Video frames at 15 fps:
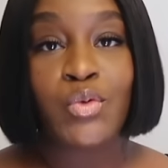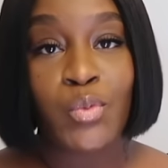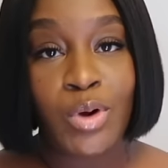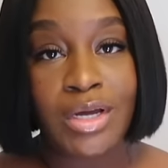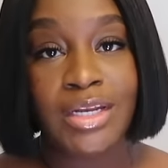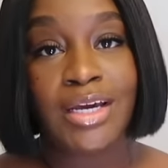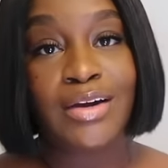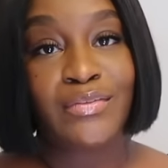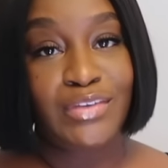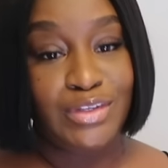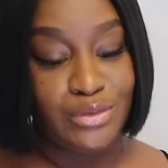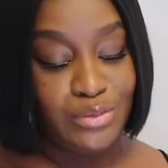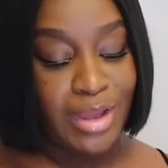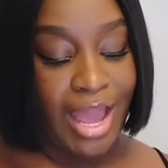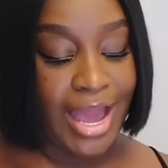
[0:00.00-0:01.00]
to one
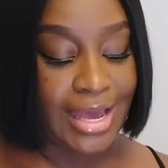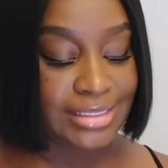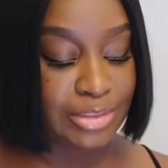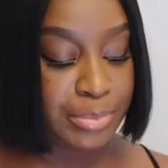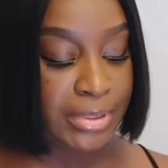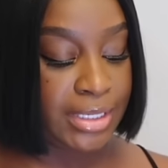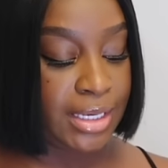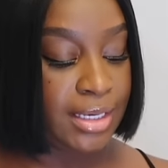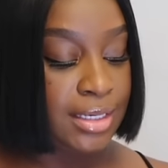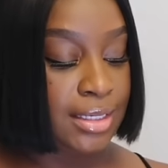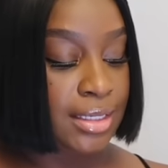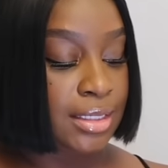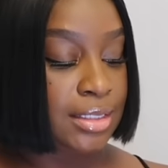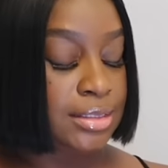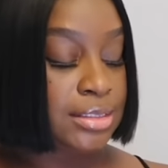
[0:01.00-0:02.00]
of you guys
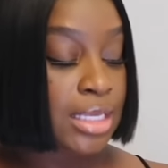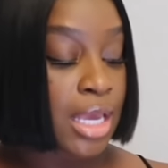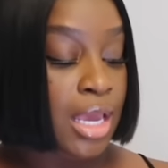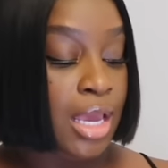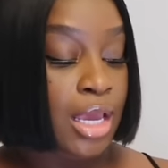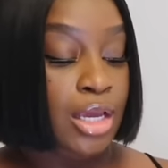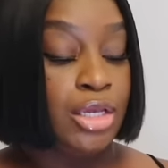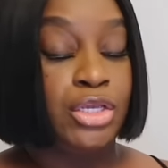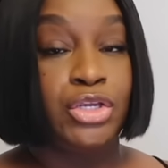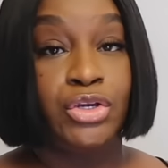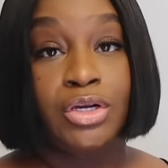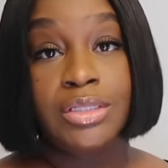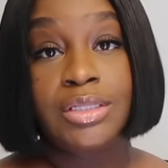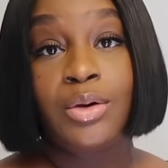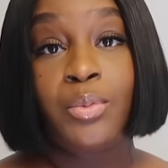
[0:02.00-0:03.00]
because
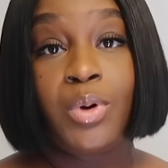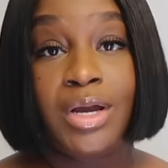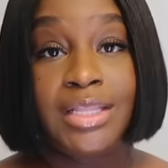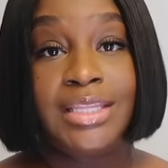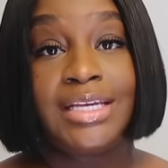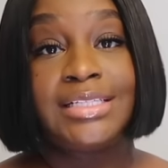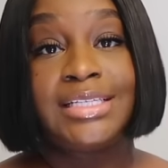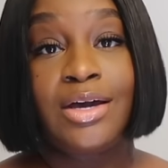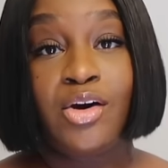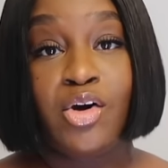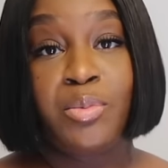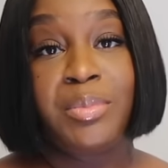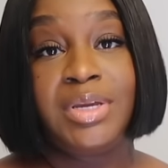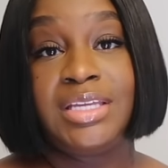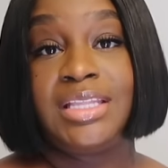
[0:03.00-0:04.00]
you're the one that
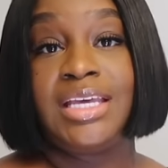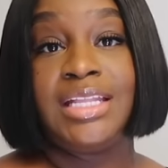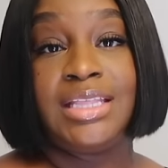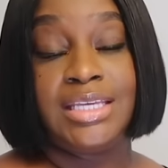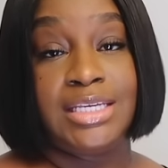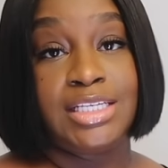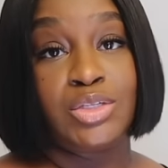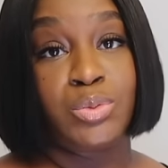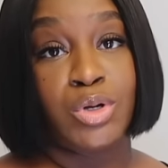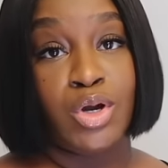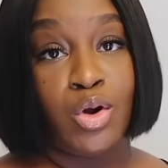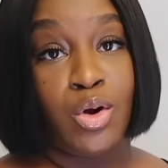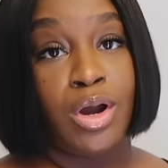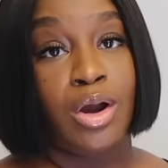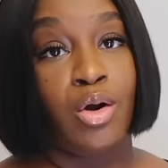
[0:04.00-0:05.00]
told me that these were
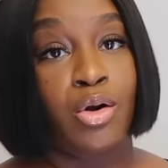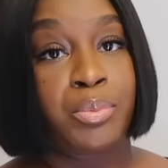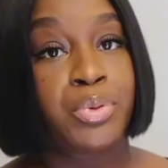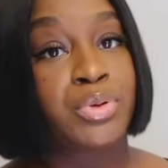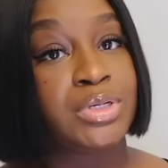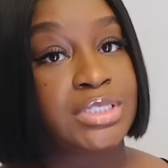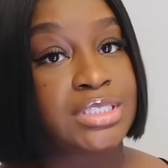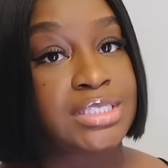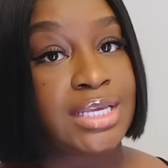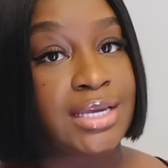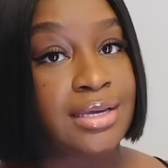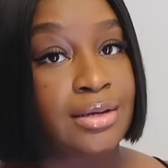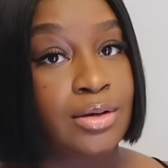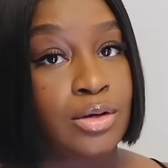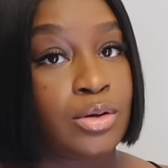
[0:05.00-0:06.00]
going on
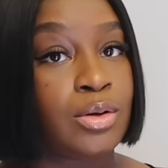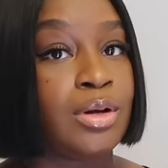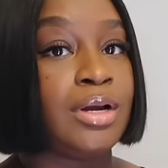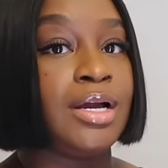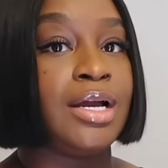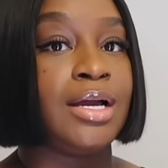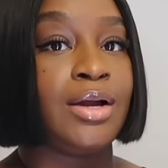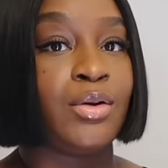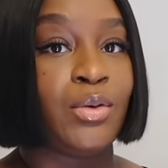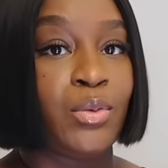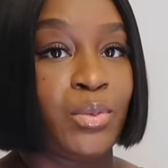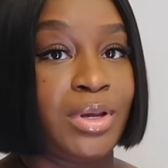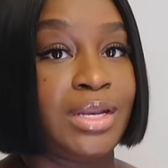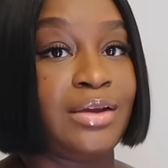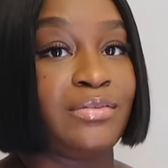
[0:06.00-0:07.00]
pre-sale
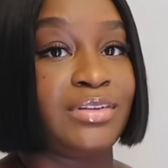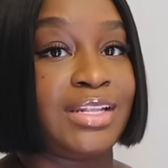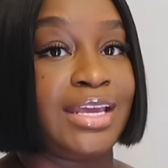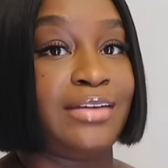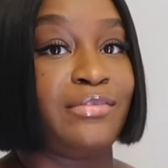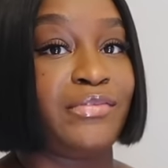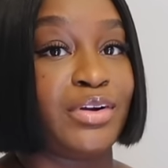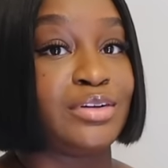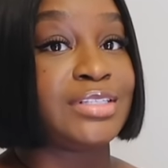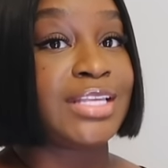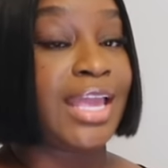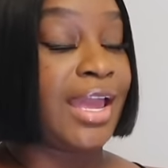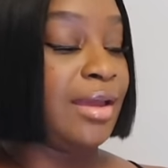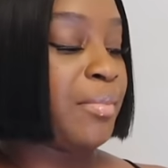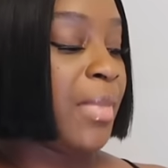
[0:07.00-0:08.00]
whenever they
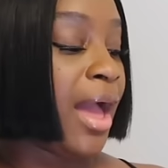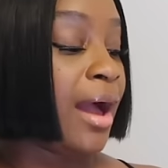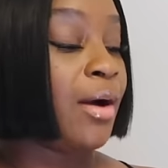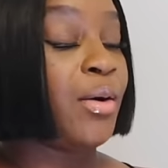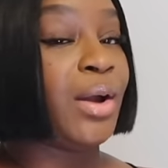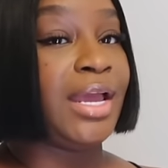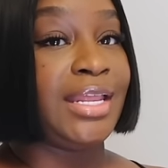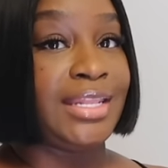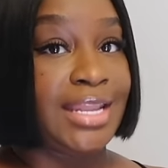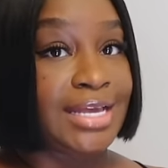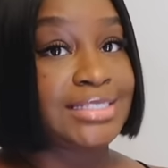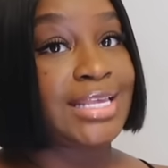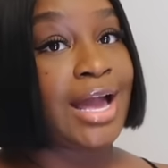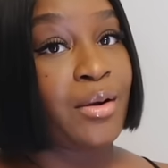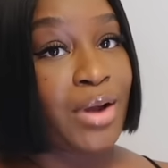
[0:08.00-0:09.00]
first came out and
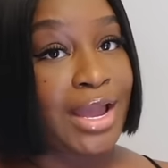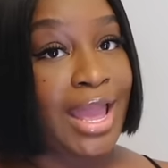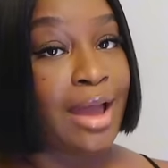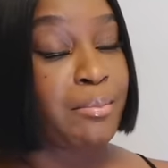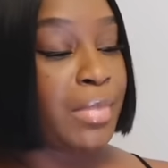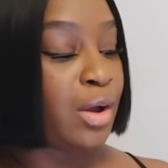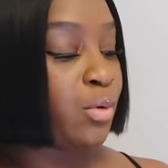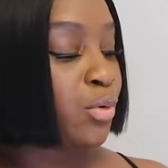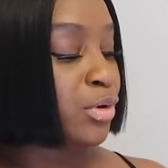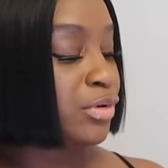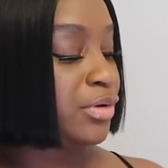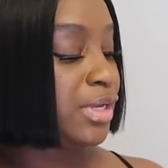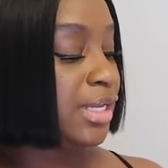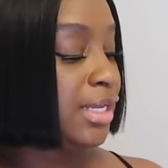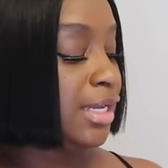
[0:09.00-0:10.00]
that's how I got my
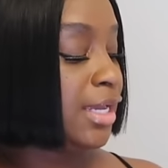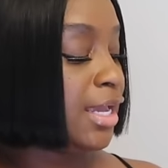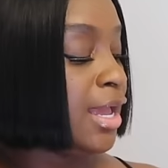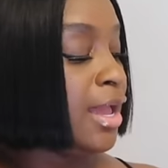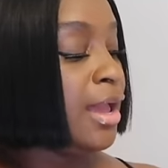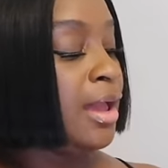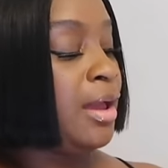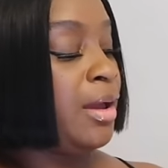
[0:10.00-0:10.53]
order in.